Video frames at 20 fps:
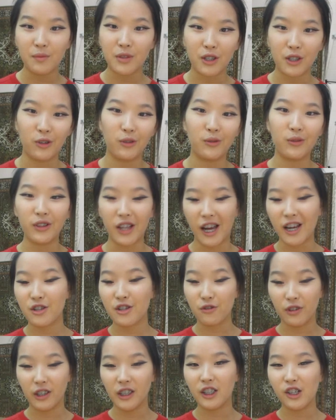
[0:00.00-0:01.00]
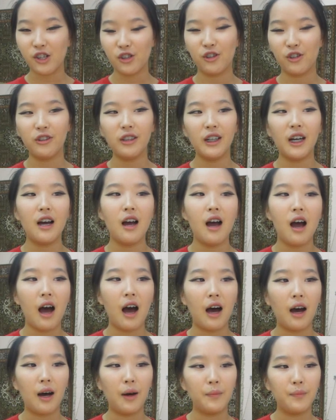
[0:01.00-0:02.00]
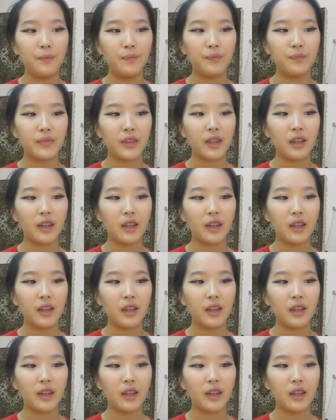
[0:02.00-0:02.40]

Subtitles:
so that's really cool. And